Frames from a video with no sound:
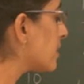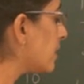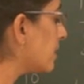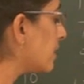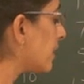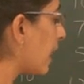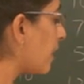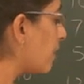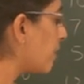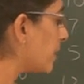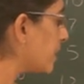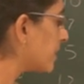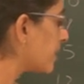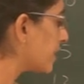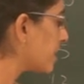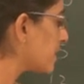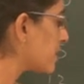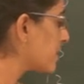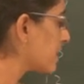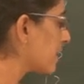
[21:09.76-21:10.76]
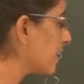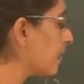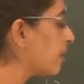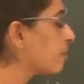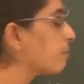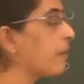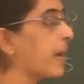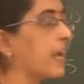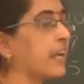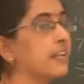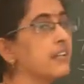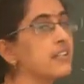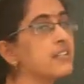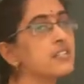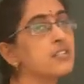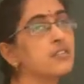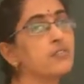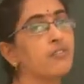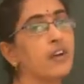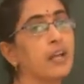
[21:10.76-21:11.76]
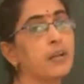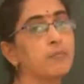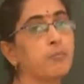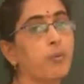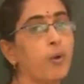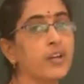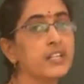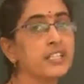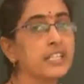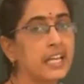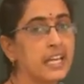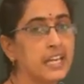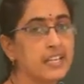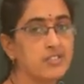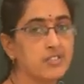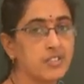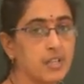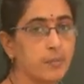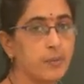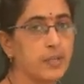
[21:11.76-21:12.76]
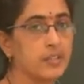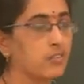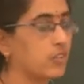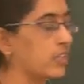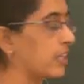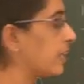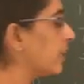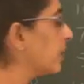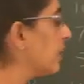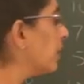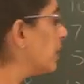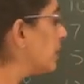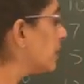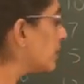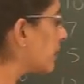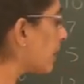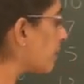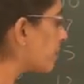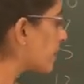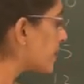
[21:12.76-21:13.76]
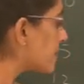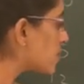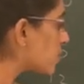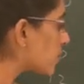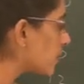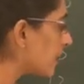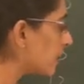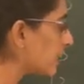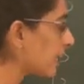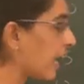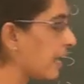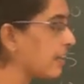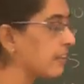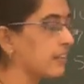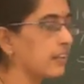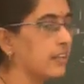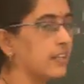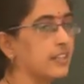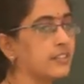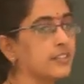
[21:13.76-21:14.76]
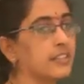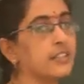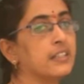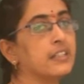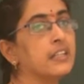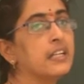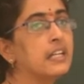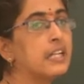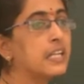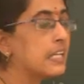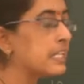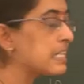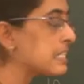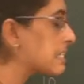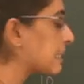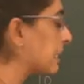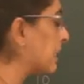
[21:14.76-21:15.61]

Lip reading: t tabulated is here minus 1.833. That means t calculated is